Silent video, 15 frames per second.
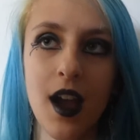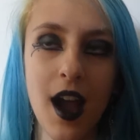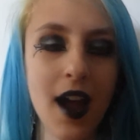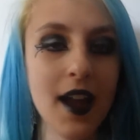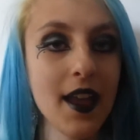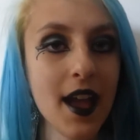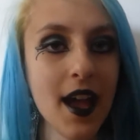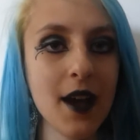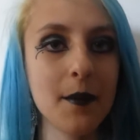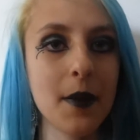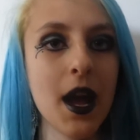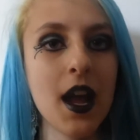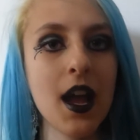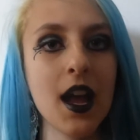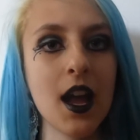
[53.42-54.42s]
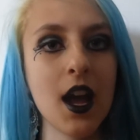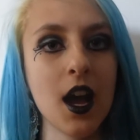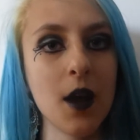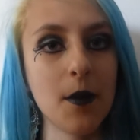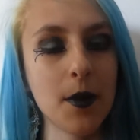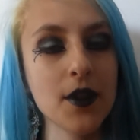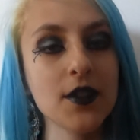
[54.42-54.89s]
I am
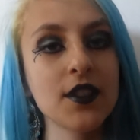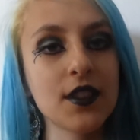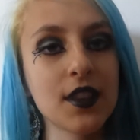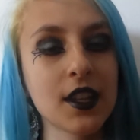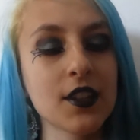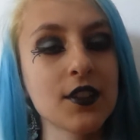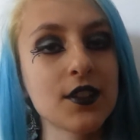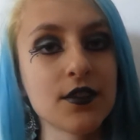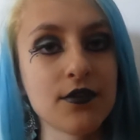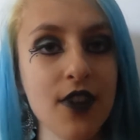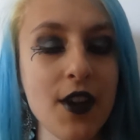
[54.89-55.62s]
a person that looks